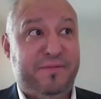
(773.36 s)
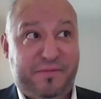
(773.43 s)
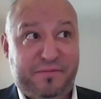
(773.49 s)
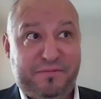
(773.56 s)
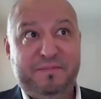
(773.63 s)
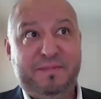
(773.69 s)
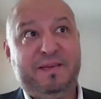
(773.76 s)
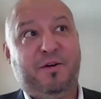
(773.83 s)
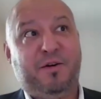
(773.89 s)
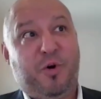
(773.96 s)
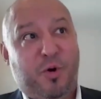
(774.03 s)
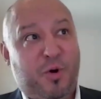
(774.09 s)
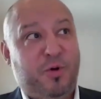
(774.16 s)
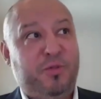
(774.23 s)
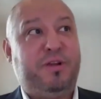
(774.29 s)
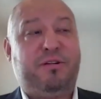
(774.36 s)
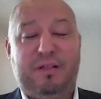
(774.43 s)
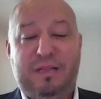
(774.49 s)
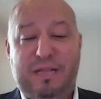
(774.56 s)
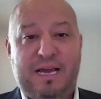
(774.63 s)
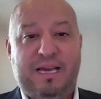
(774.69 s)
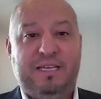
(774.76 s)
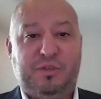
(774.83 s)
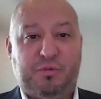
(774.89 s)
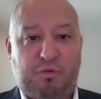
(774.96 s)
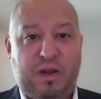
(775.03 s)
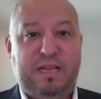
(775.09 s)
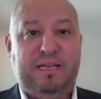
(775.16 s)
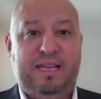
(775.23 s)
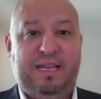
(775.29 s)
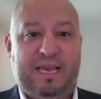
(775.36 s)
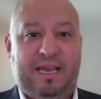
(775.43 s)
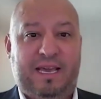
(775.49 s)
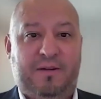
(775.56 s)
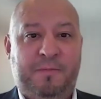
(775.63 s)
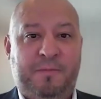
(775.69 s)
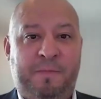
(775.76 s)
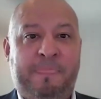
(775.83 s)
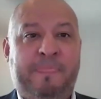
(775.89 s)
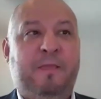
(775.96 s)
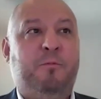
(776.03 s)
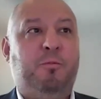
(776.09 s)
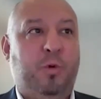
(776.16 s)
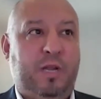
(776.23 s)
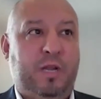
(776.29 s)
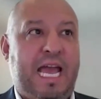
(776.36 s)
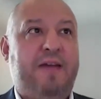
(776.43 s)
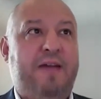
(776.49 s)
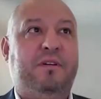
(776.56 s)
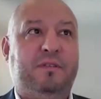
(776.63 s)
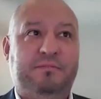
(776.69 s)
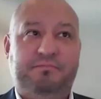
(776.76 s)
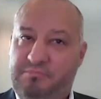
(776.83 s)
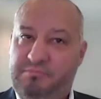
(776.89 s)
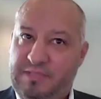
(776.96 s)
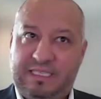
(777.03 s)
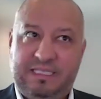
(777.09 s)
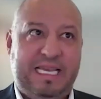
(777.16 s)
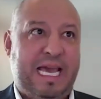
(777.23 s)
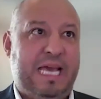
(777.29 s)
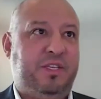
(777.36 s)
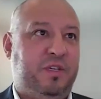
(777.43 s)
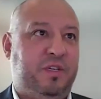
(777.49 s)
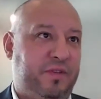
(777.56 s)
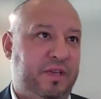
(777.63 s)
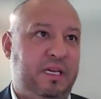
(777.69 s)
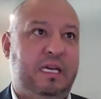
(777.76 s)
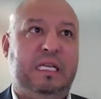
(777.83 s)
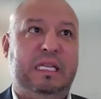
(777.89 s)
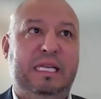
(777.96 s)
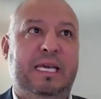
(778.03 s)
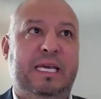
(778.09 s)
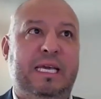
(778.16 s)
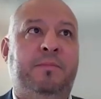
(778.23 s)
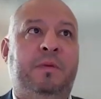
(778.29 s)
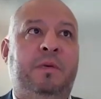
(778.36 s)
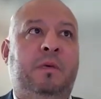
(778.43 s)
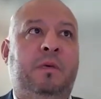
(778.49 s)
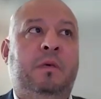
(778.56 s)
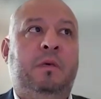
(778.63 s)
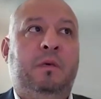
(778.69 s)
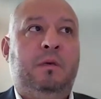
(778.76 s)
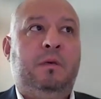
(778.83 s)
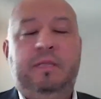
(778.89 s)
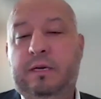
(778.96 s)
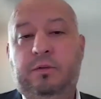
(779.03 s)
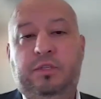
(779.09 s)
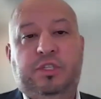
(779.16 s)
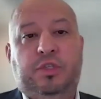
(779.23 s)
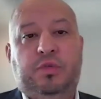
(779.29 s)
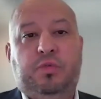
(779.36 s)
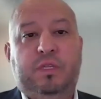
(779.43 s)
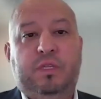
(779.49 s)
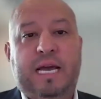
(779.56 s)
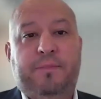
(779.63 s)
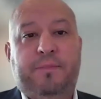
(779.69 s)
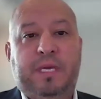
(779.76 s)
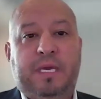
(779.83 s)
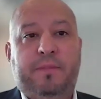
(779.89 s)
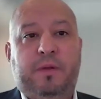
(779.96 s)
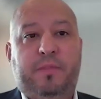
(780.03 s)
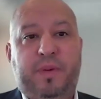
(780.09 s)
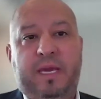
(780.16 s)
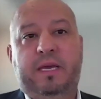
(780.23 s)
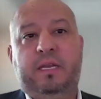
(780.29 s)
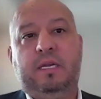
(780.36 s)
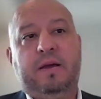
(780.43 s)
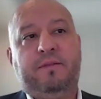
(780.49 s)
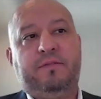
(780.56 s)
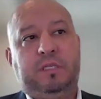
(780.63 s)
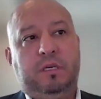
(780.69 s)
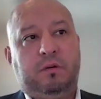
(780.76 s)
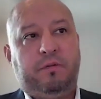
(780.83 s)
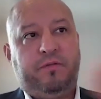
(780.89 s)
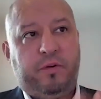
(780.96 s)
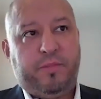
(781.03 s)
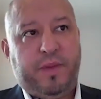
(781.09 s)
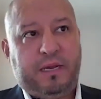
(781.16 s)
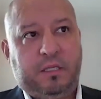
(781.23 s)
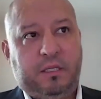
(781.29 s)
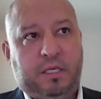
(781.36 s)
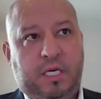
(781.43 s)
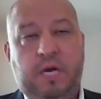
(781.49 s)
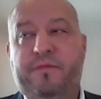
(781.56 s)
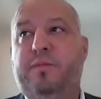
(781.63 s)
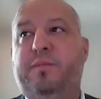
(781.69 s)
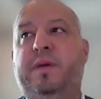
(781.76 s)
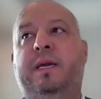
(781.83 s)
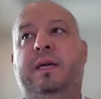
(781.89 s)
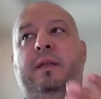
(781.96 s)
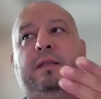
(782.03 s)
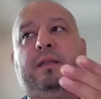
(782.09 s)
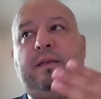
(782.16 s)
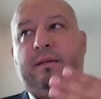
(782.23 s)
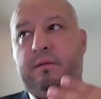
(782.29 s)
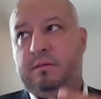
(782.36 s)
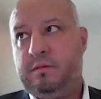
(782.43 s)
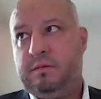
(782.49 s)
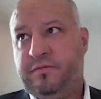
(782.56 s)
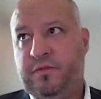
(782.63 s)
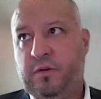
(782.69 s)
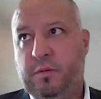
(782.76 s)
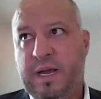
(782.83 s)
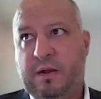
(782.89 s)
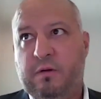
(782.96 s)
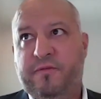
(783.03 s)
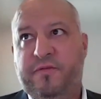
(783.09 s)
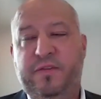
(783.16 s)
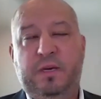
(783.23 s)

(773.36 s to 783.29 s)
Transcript: If all their clients right now would have a catastrophe and claim, they just will not be able to pay it. And obviously, it'll fall back on the government and then fall back on